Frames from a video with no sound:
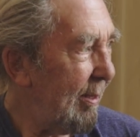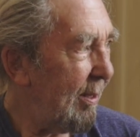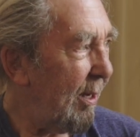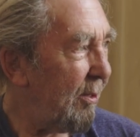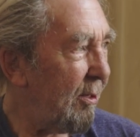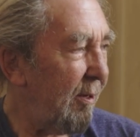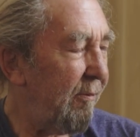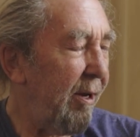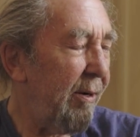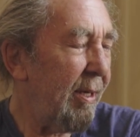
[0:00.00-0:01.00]
other
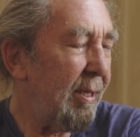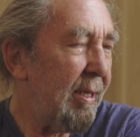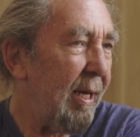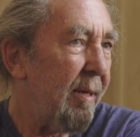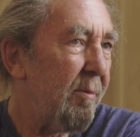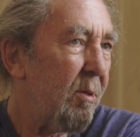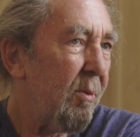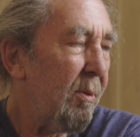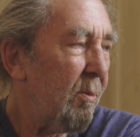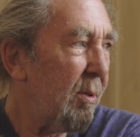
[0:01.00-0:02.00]
nefarious types
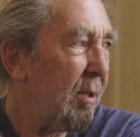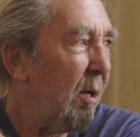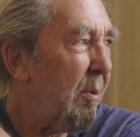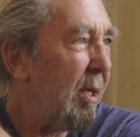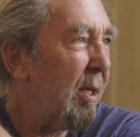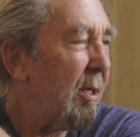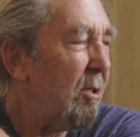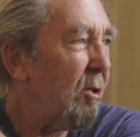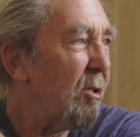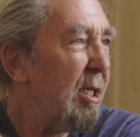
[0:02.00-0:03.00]
were coming in, and
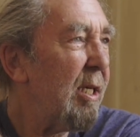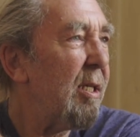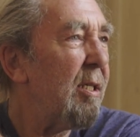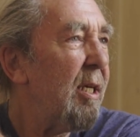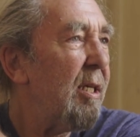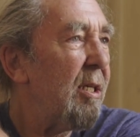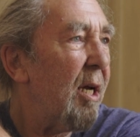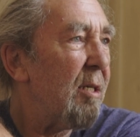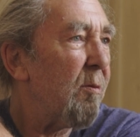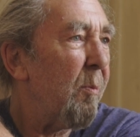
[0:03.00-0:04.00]
you could see the
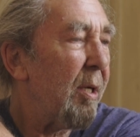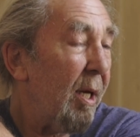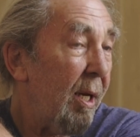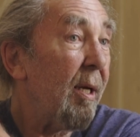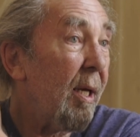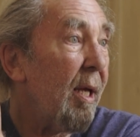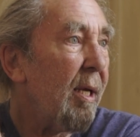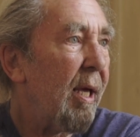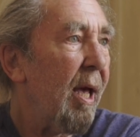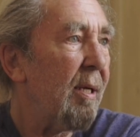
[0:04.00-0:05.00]
DJs were beginning
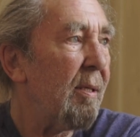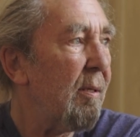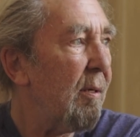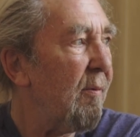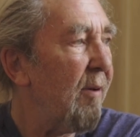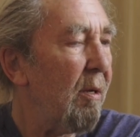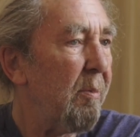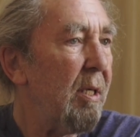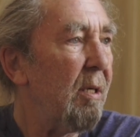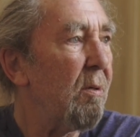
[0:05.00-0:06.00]
again to develop
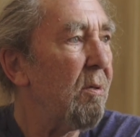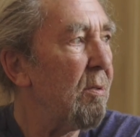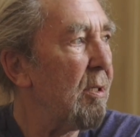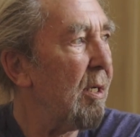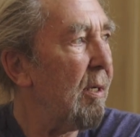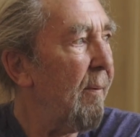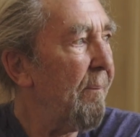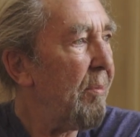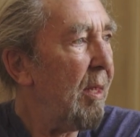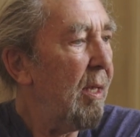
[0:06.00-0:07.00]
egos, and
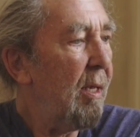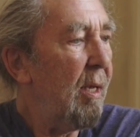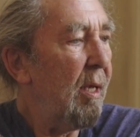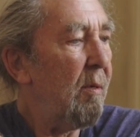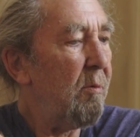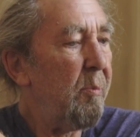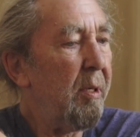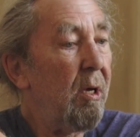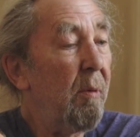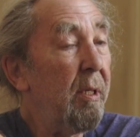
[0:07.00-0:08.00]
it was
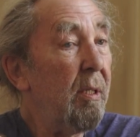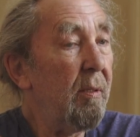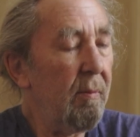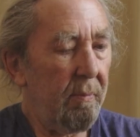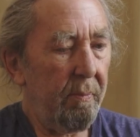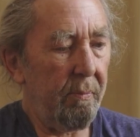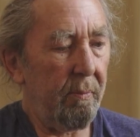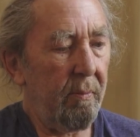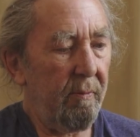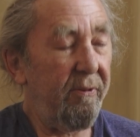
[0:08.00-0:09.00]
becoming
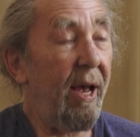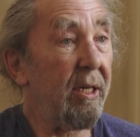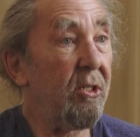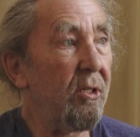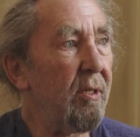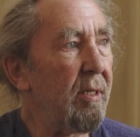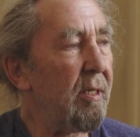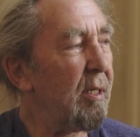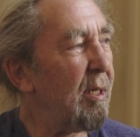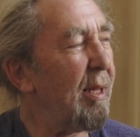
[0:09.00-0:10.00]

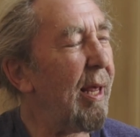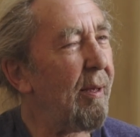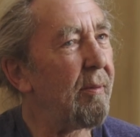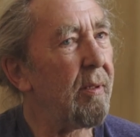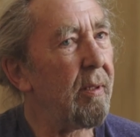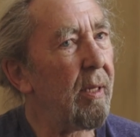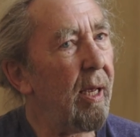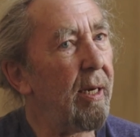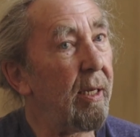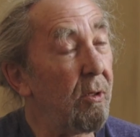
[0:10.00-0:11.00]
factions. So that,
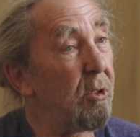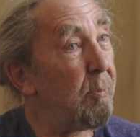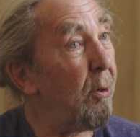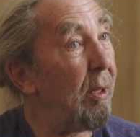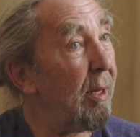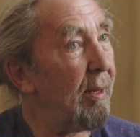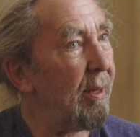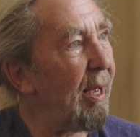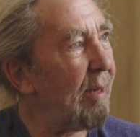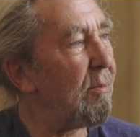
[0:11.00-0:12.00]
and I could spot
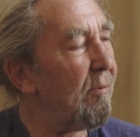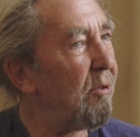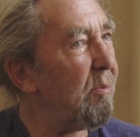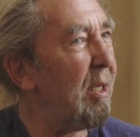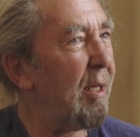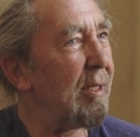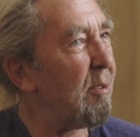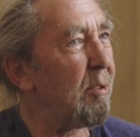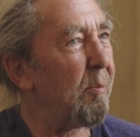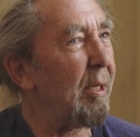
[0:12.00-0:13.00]
that for me. This
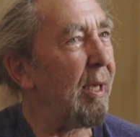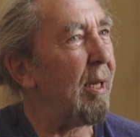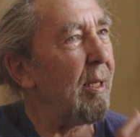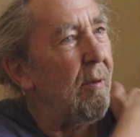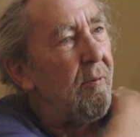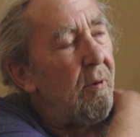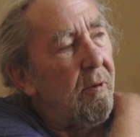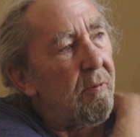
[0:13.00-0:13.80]
is the beginning of